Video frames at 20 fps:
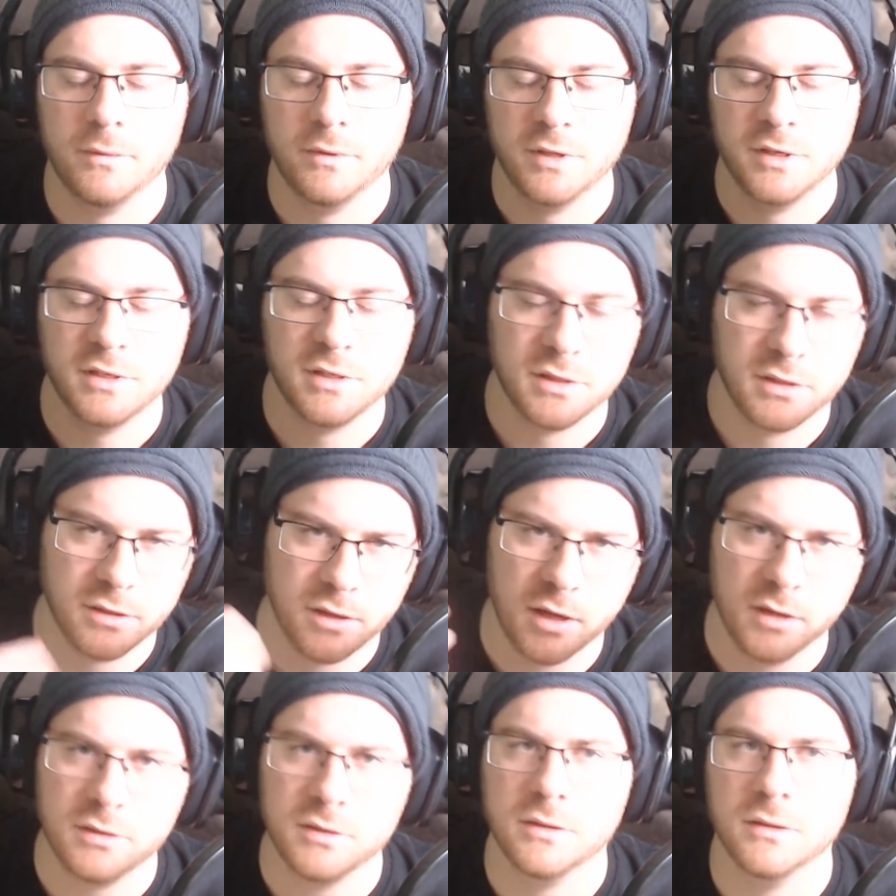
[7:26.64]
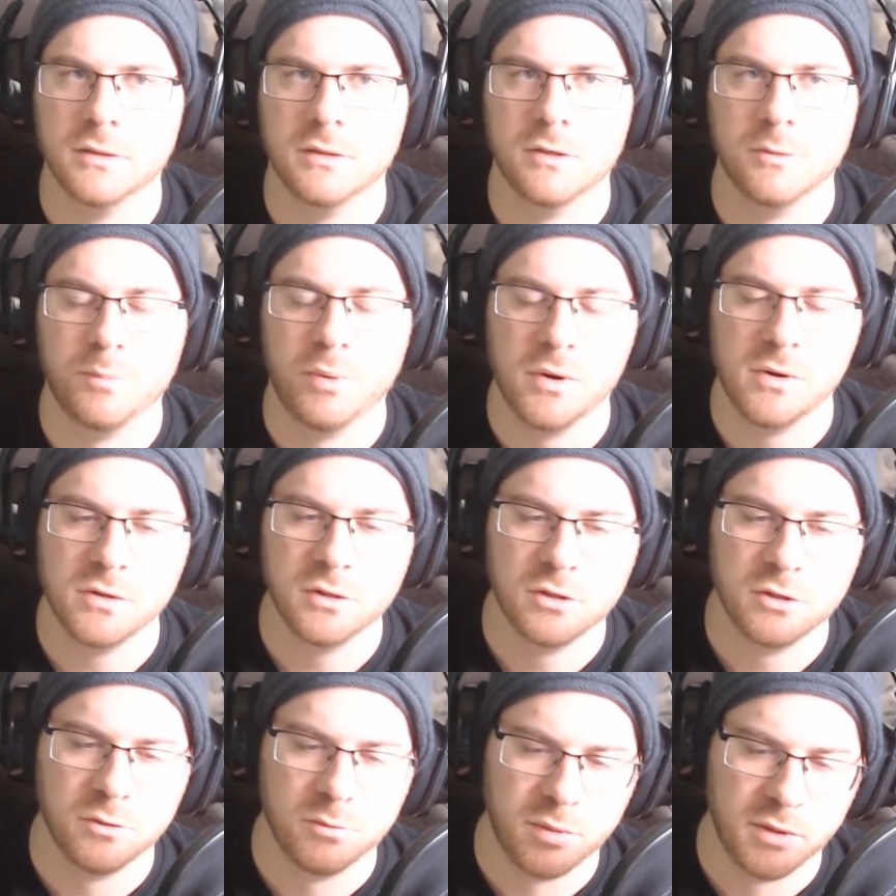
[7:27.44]
is not
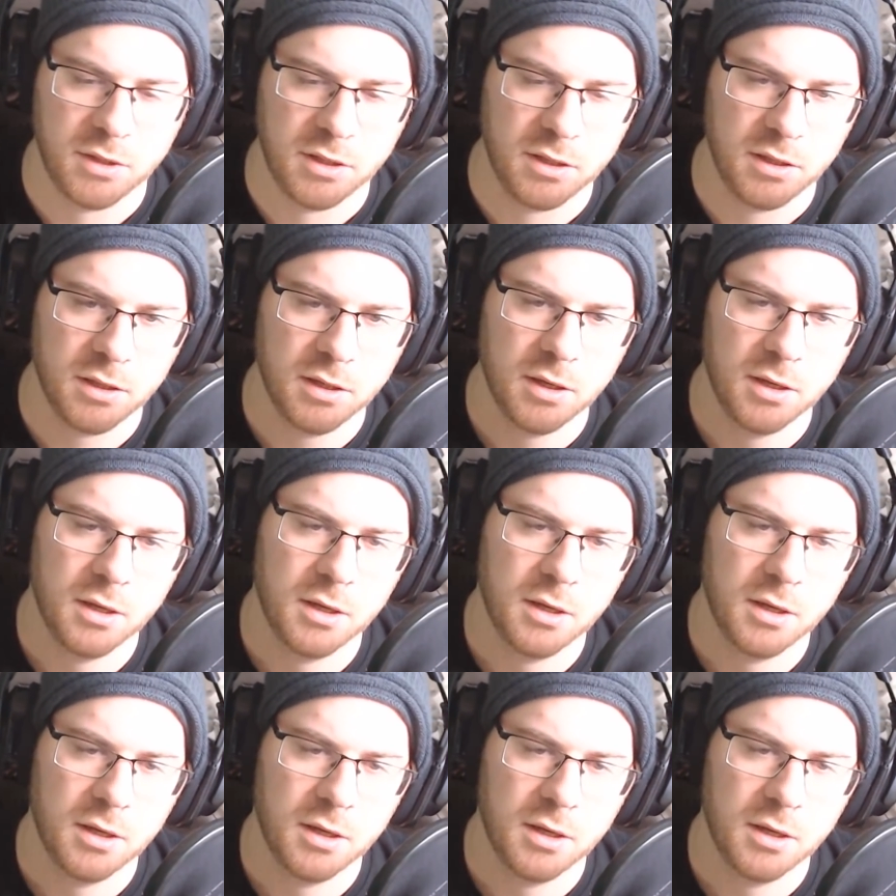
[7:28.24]
supposed to be